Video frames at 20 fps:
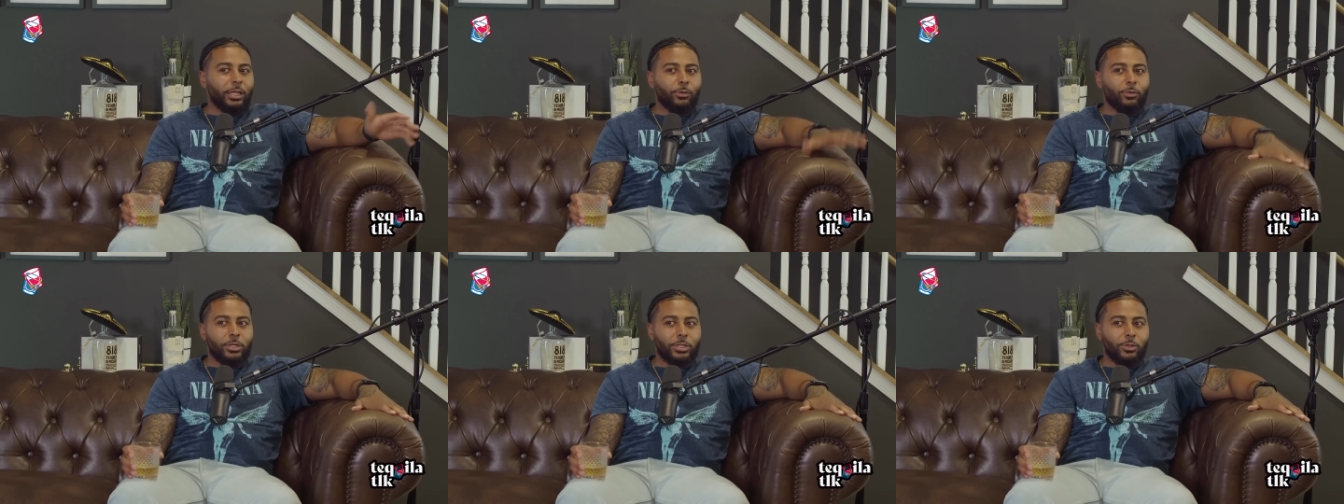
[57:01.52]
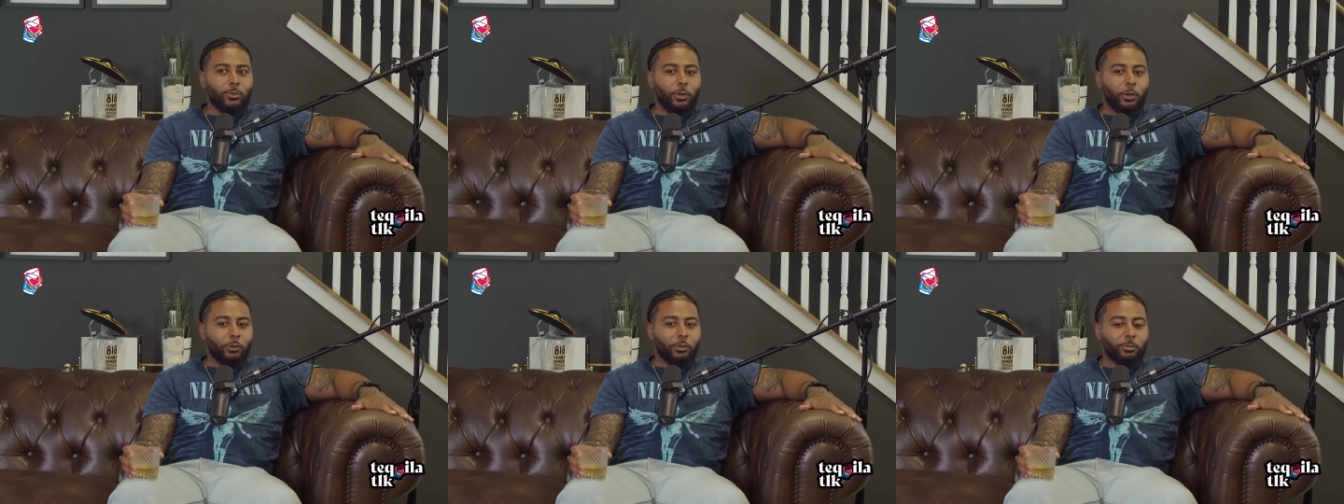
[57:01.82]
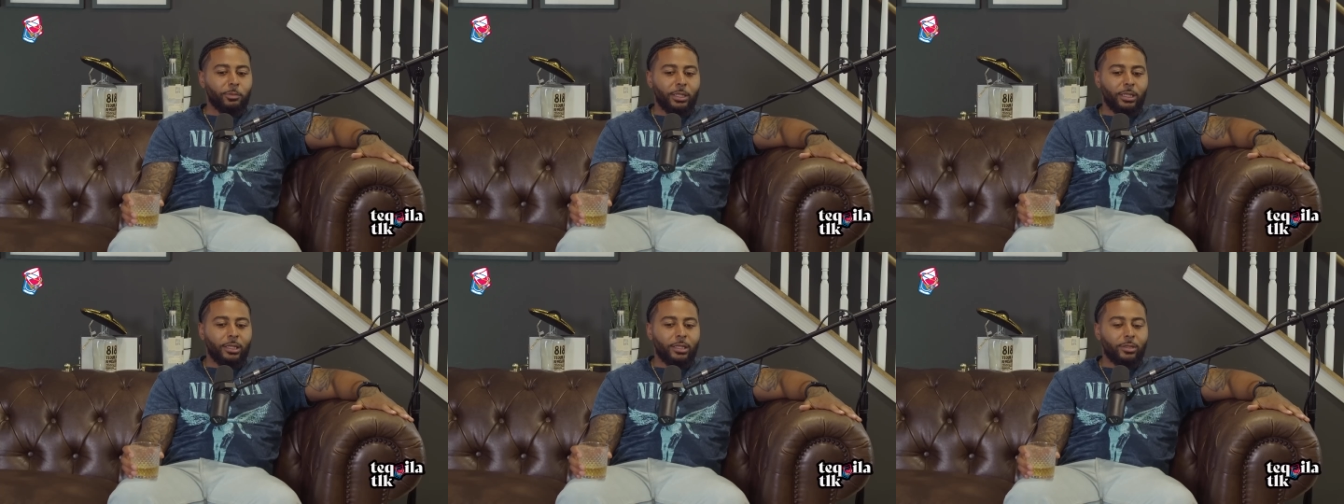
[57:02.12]
he wants to work with
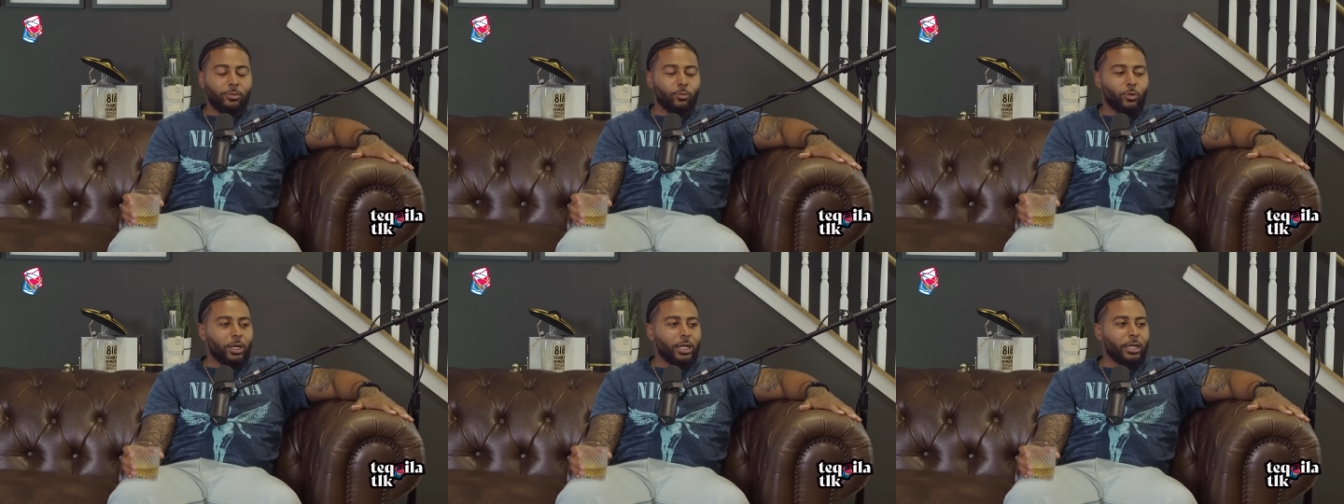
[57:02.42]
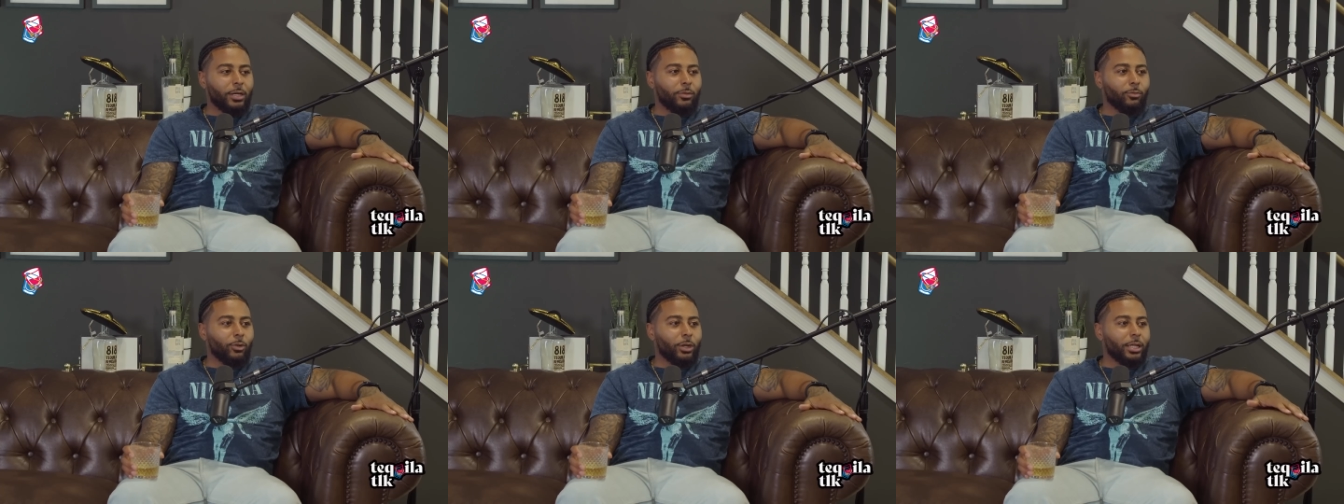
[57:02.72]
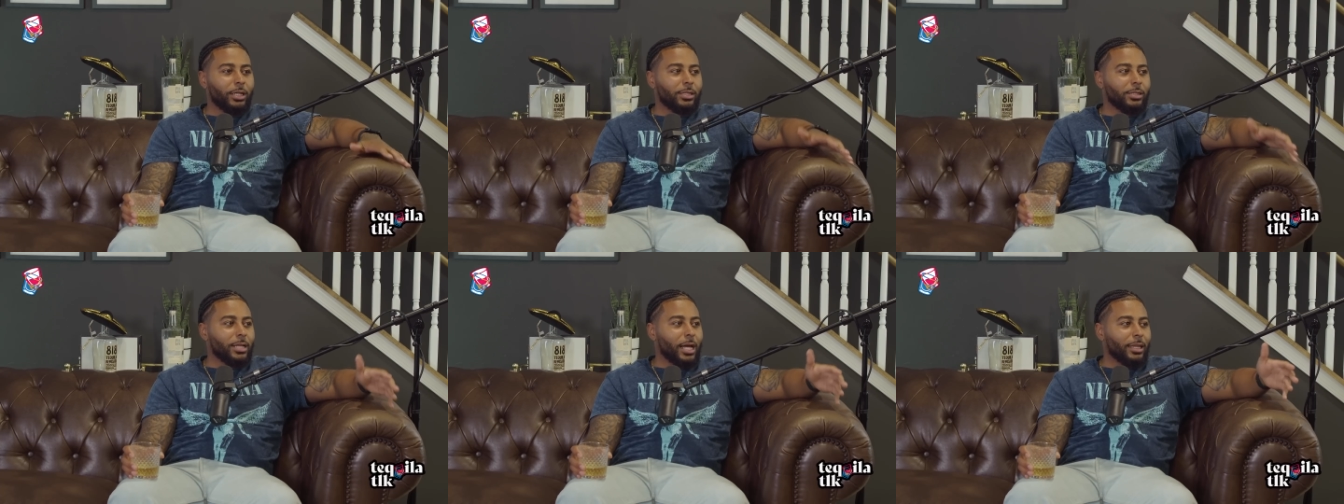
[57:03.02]
me. I
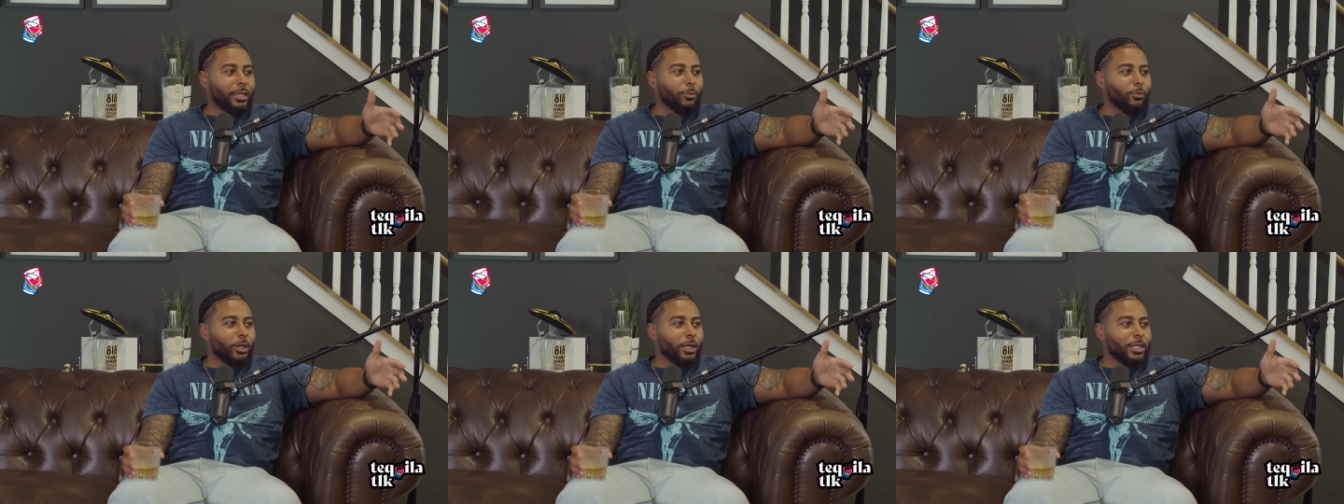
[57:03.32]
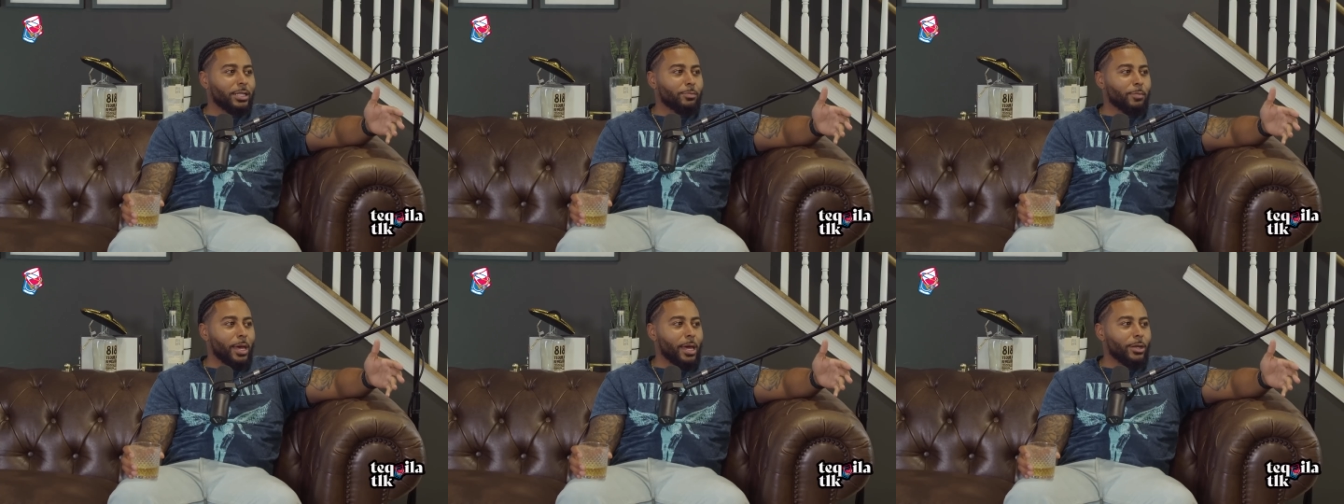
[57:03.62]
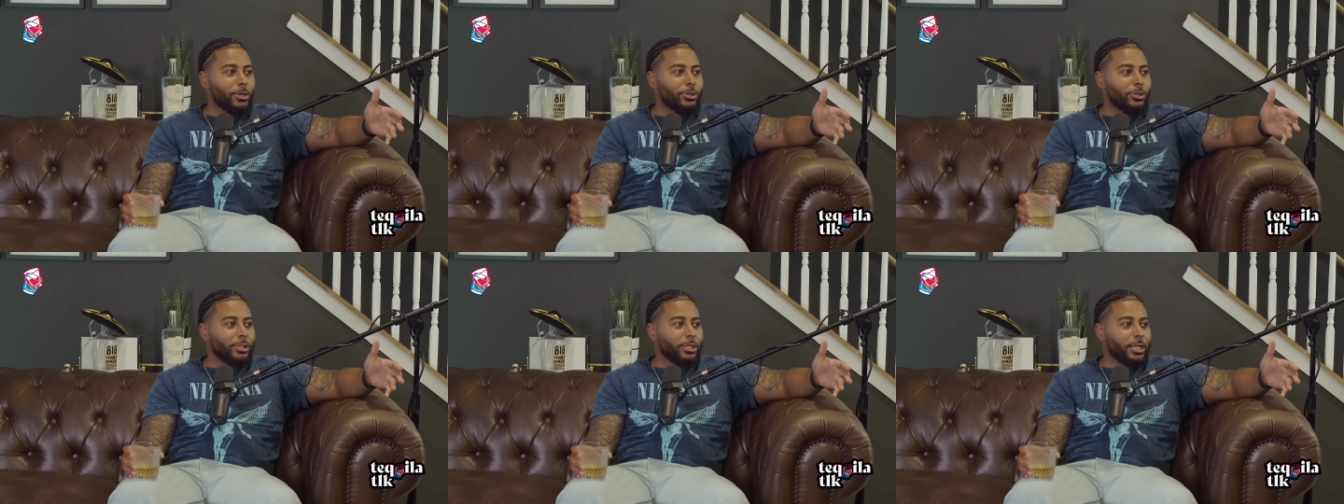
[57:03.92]
think one of his
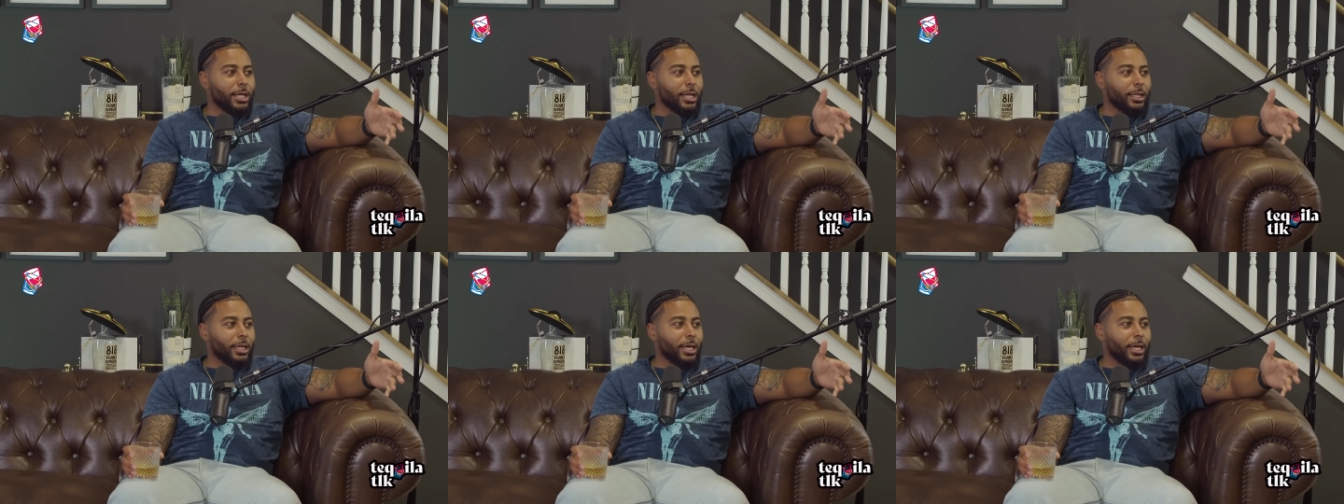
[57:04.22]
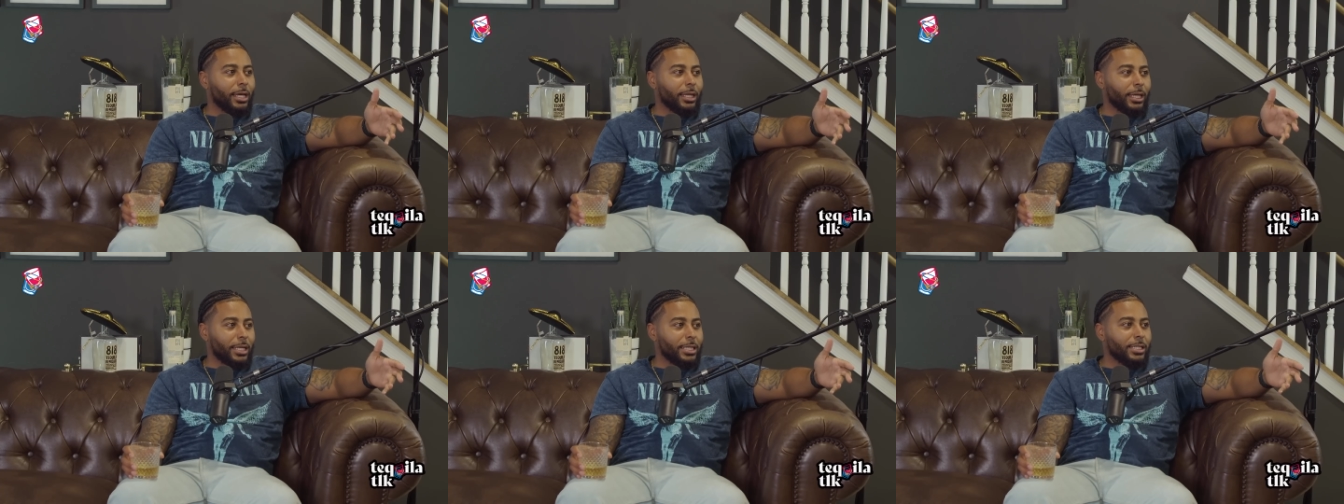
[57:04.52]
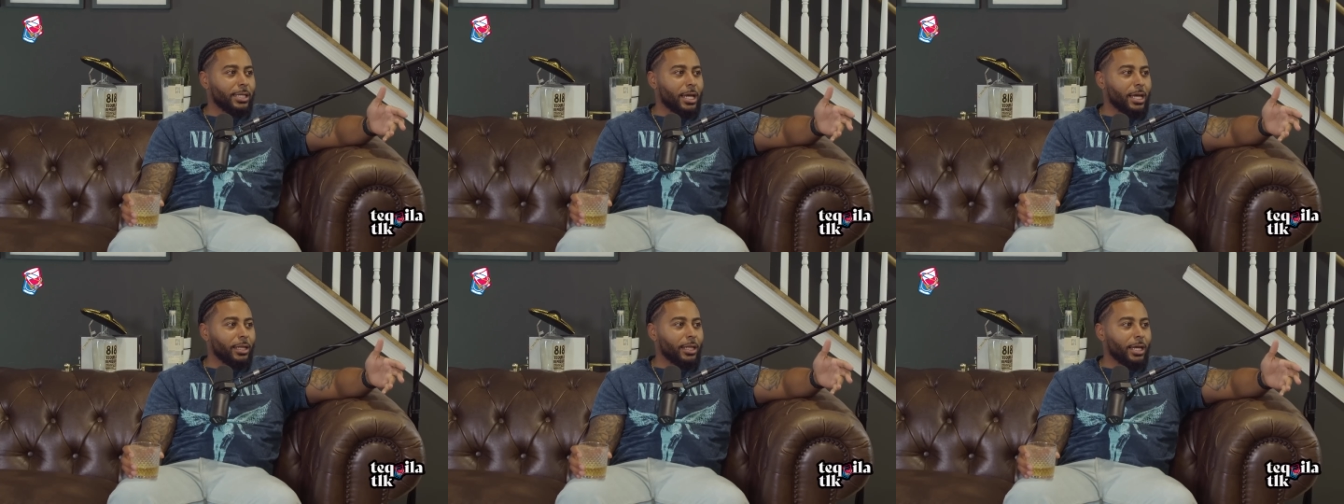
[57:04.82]
managers in LA, like he's
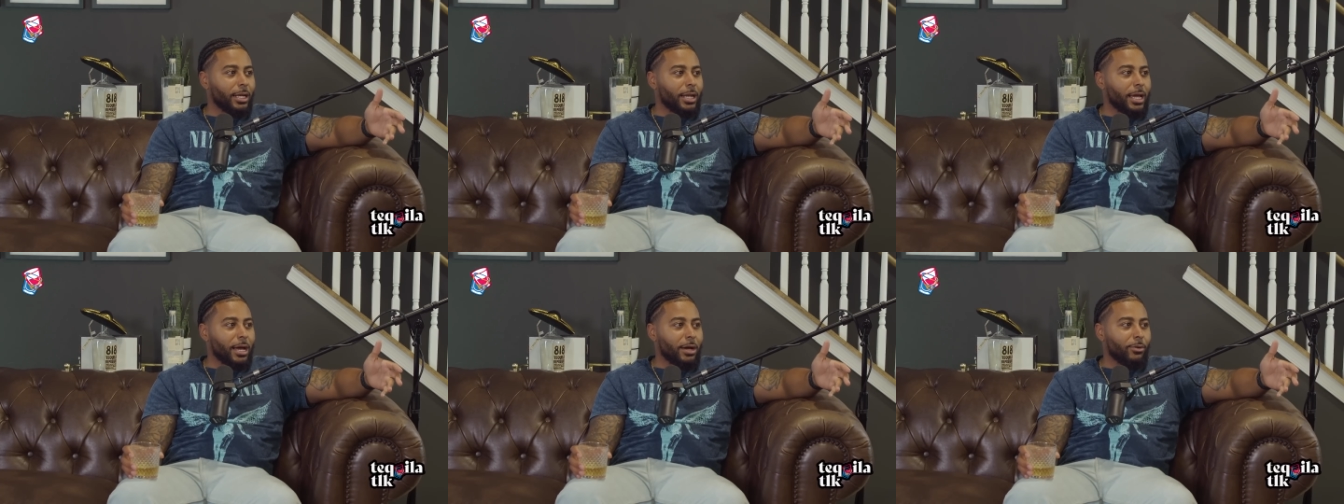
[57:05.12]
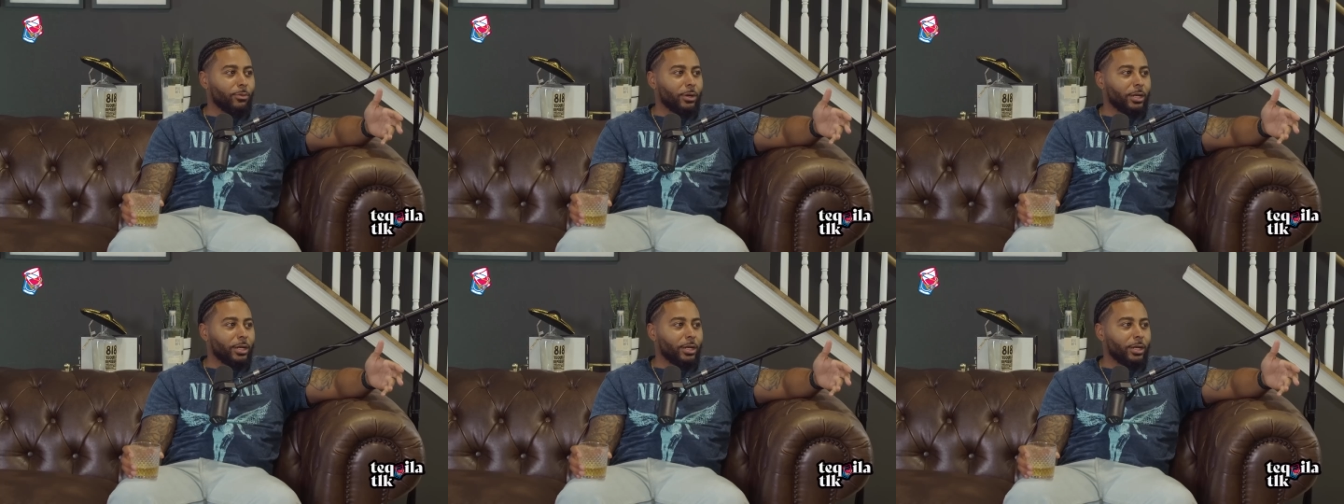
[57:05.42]
in LA now.